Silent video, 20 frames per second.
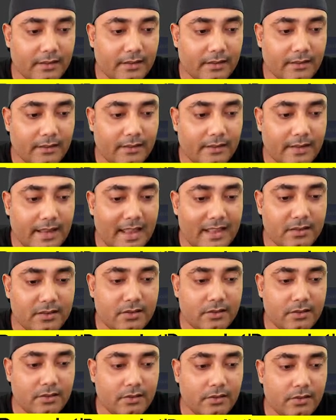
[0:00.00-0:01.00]
answer
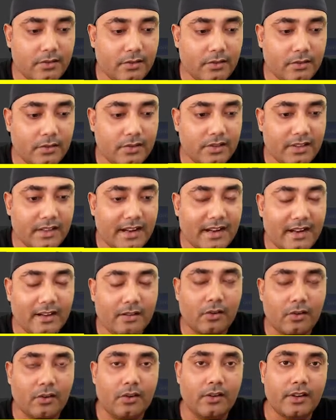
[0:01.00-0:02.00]
to the question that are
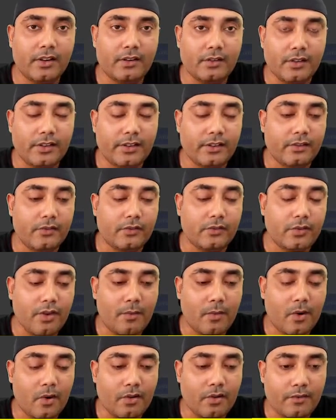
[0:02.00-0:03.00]
not getting good
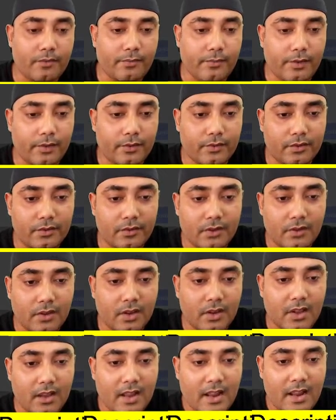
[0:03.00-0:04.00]
amount of views.
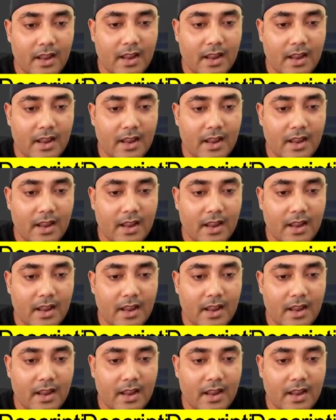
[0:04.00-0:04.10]
And